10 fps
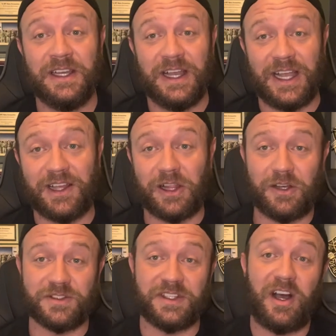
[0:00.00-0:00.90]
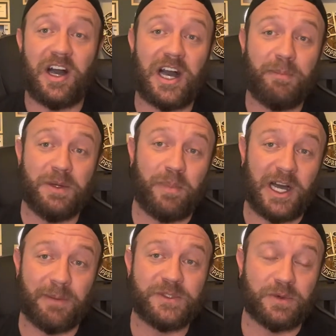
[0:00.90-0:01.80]
halos and hop and
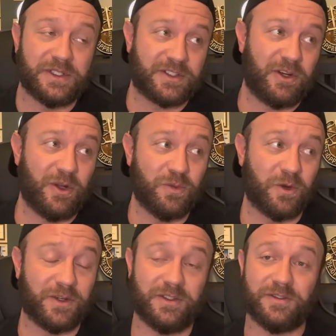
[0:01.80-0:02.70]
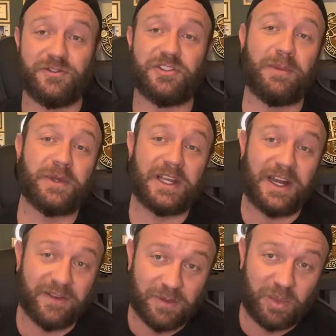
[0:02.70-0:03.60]
pops, what it's called, where you're jumping
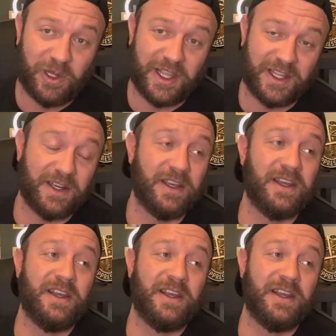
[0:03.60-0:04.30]
out of the plane